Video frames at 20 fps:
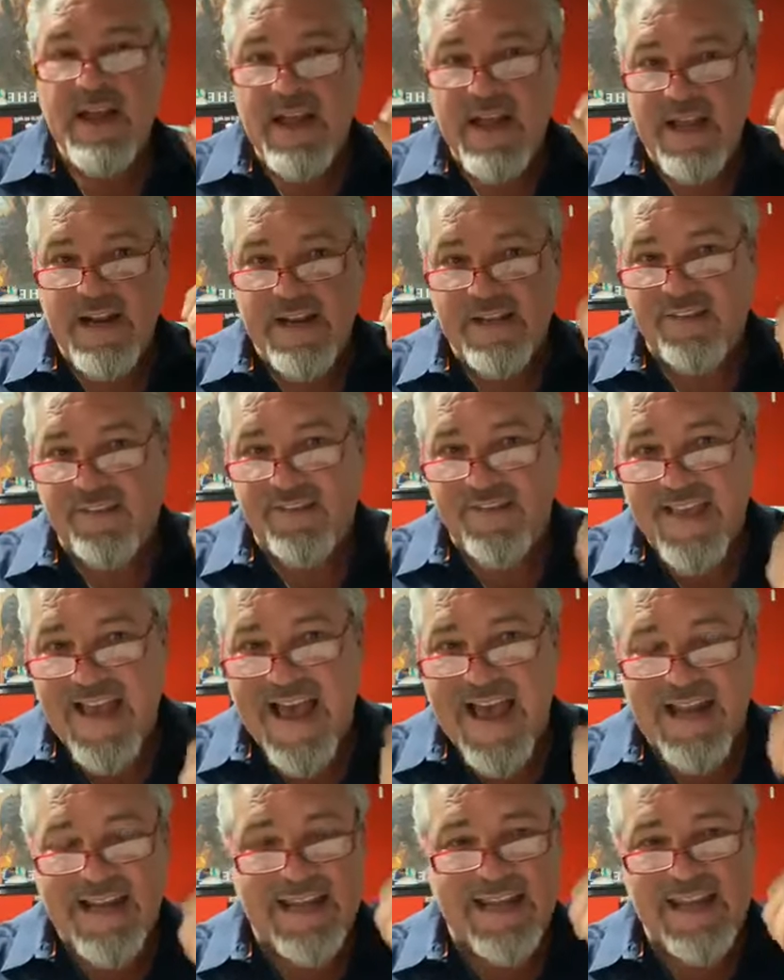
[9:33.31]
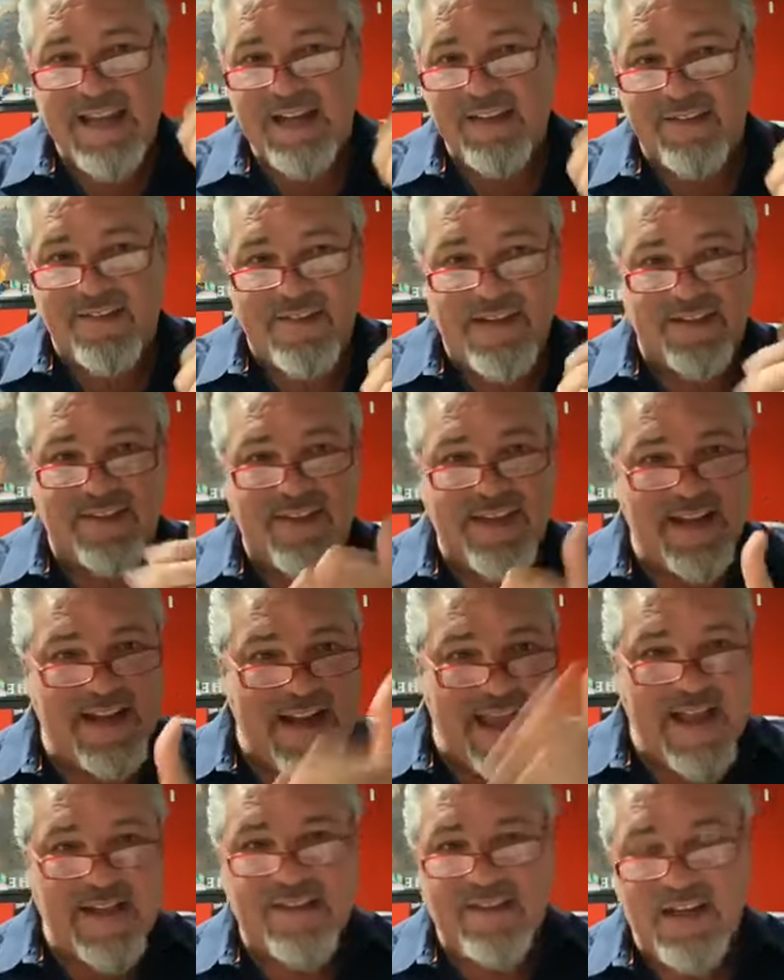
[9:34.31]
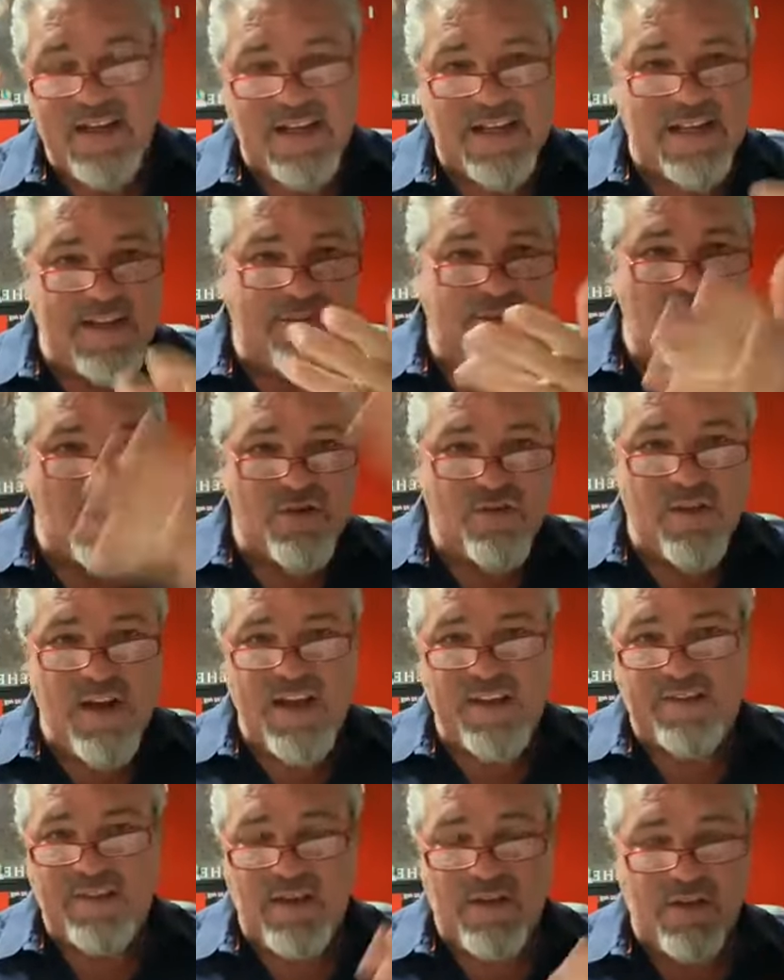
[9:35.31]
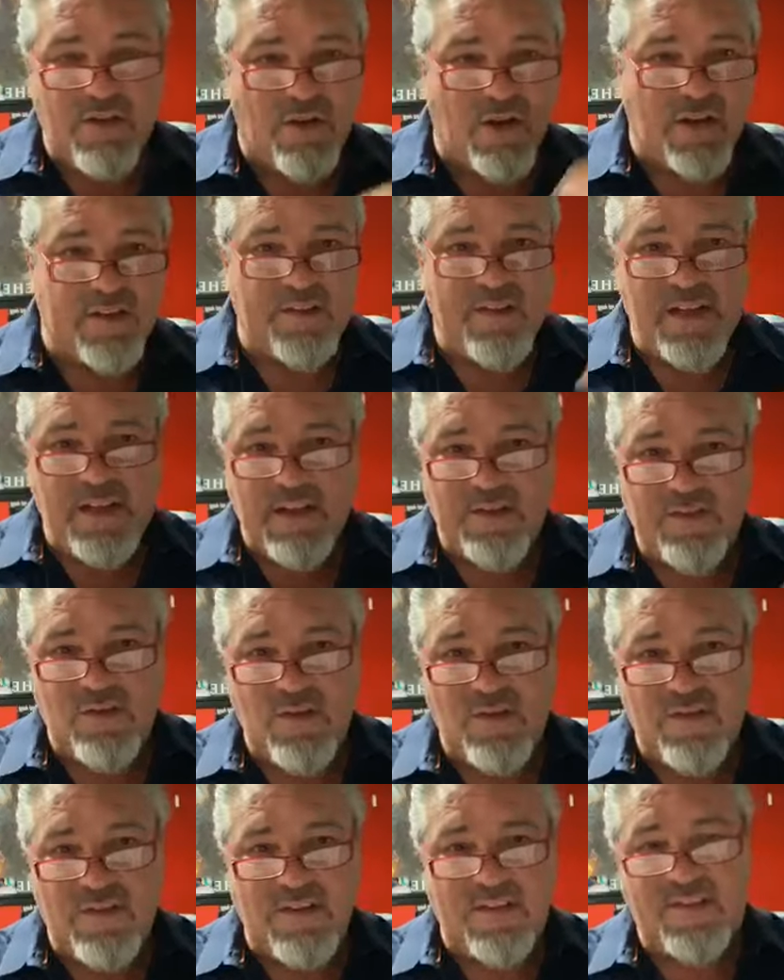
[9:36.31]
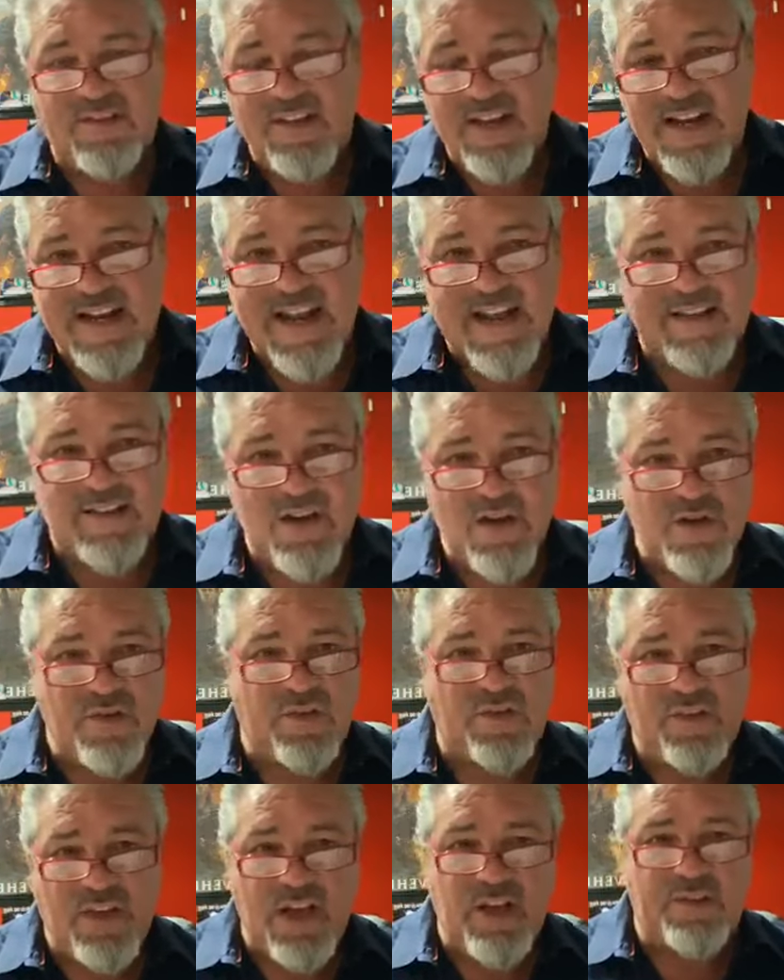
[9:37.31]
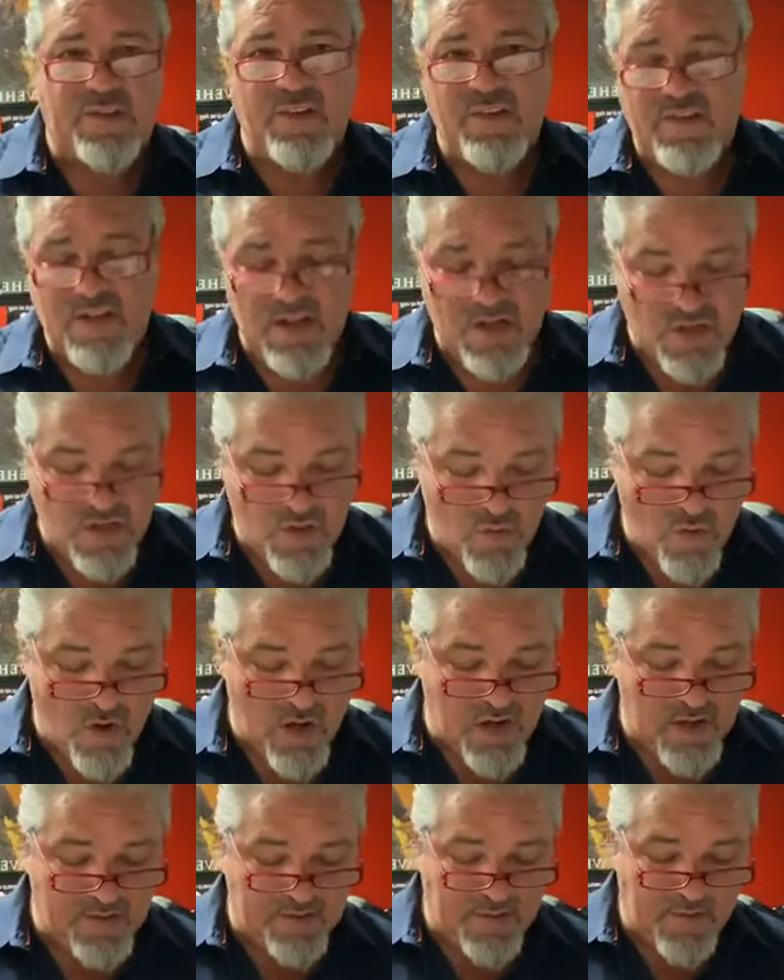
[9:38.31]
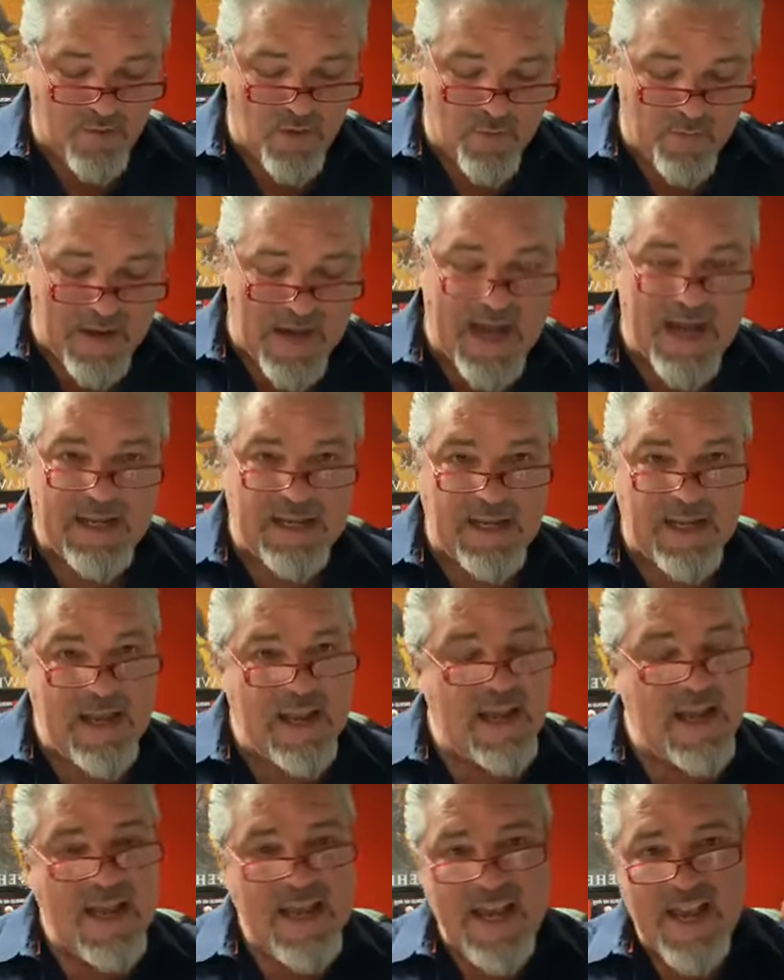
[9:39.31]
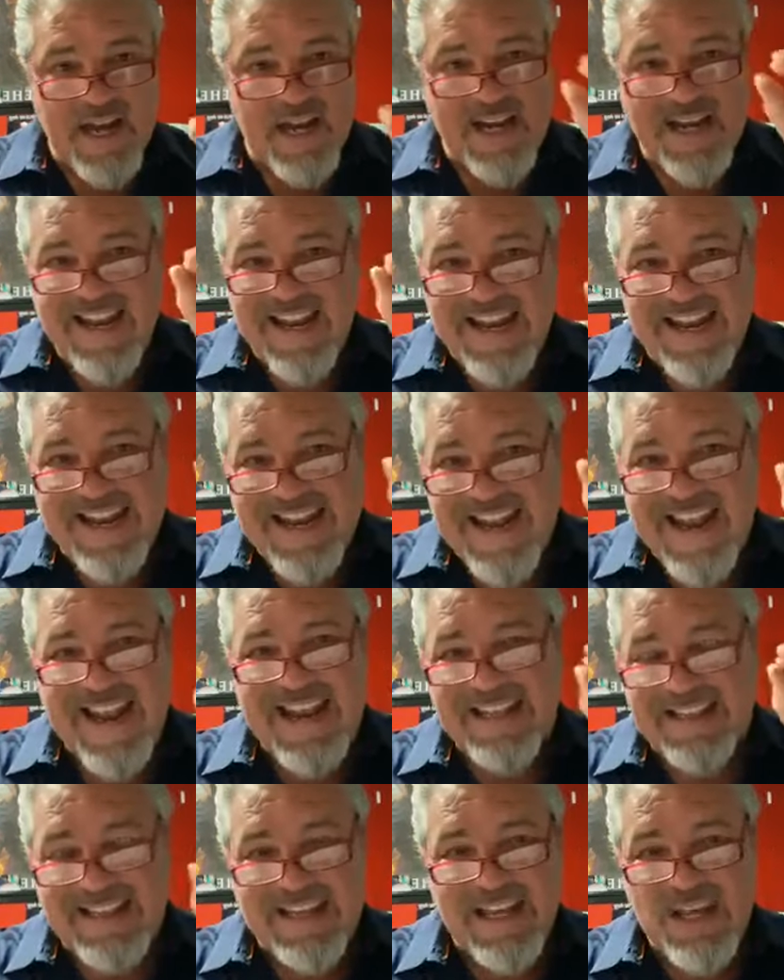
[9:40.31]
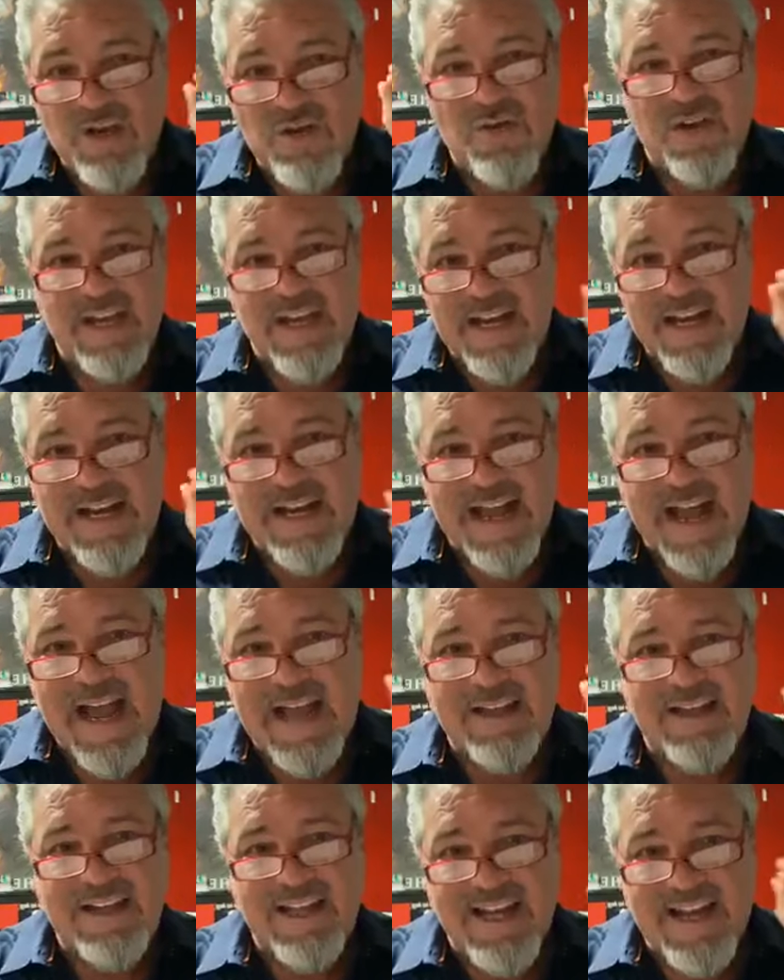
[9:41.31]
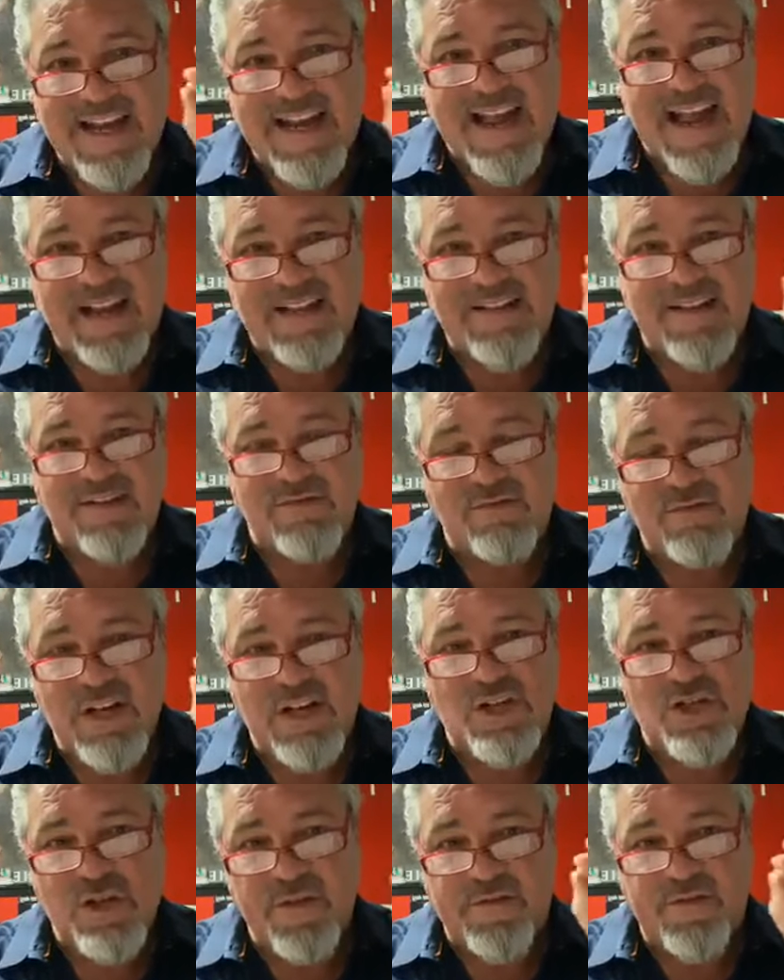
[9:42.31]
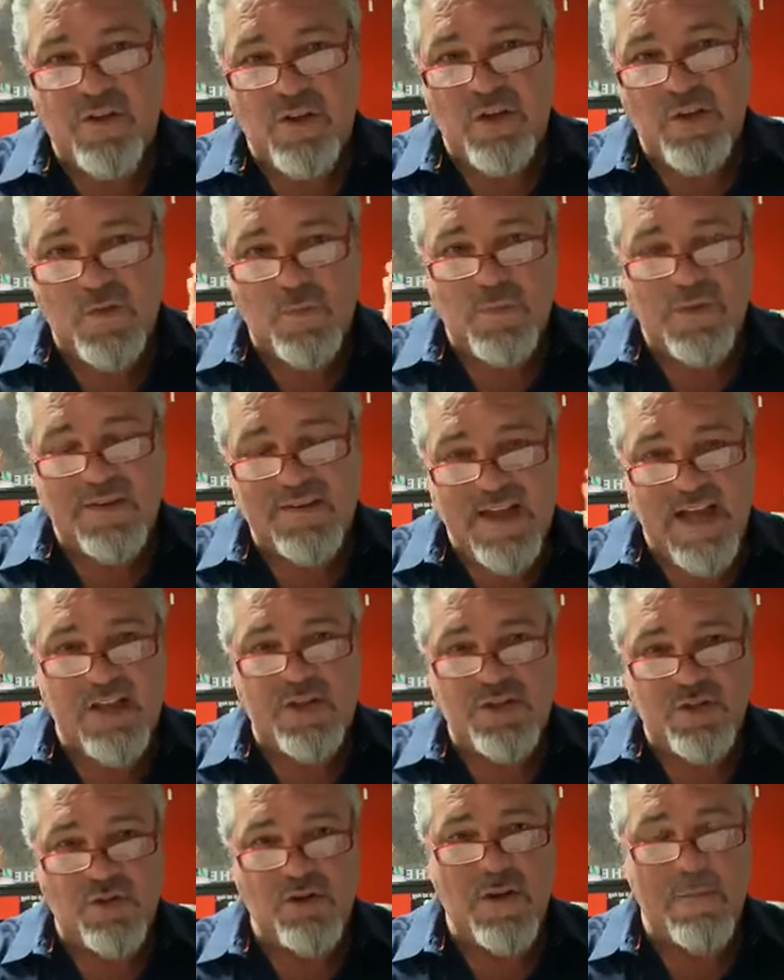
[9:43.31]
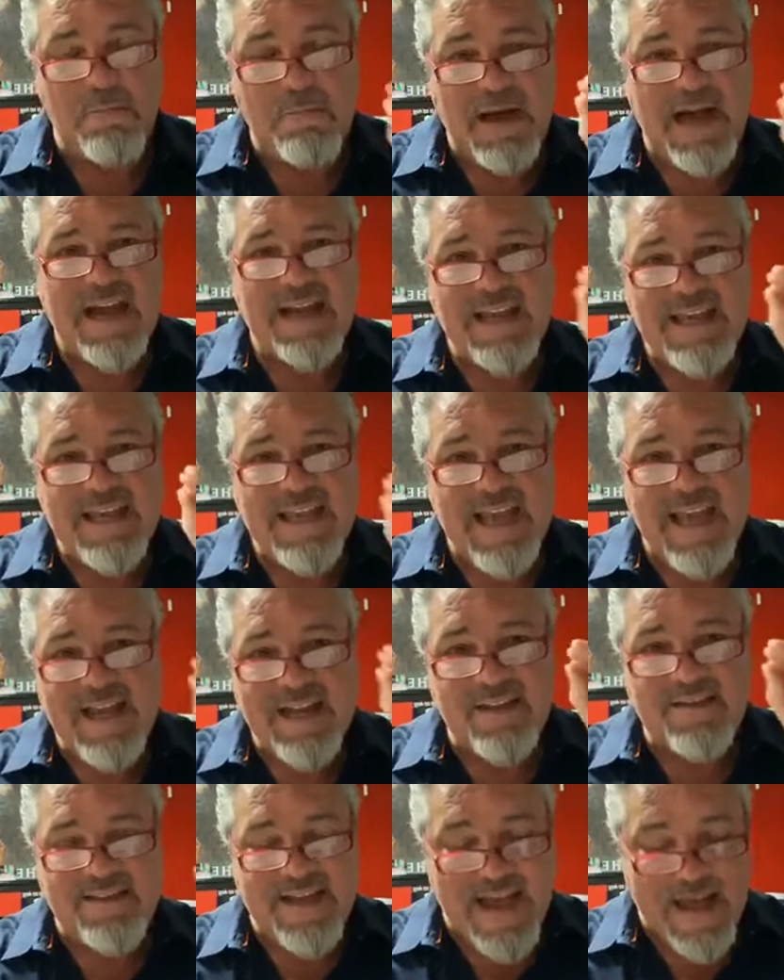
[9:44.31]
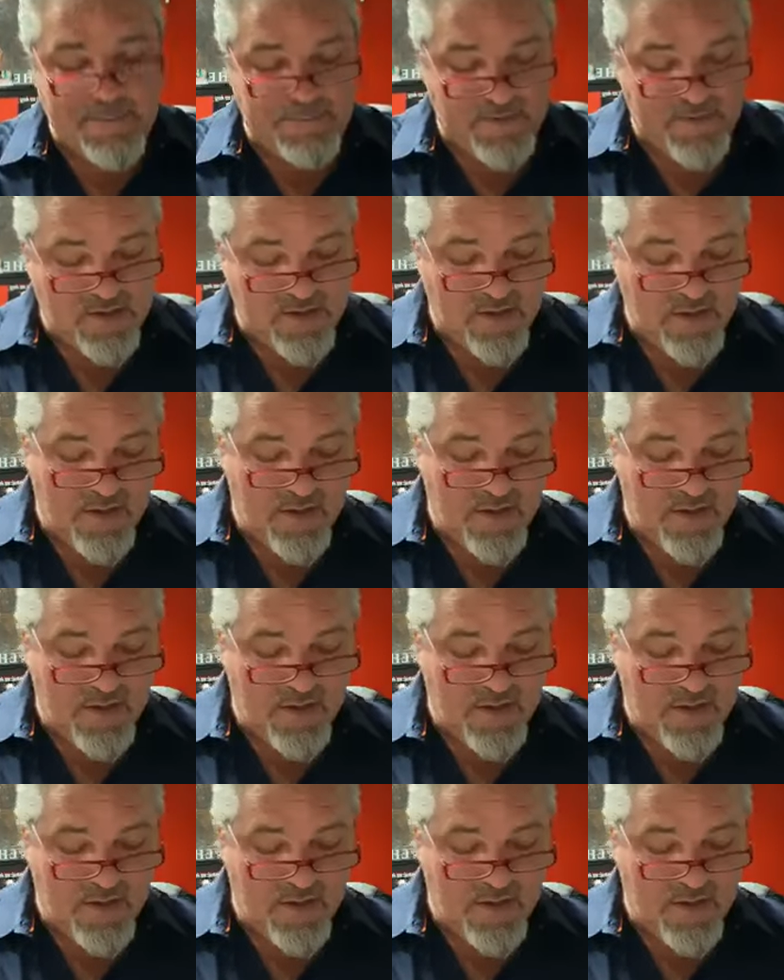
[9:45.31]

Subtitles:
and it's staticky and it's disconnected, it gives you crazy thoughts. It gives you disconnecting your cells and tissue organs of your body, and it innately you cannot connect and reach your fullest potential. Your body can't adapt.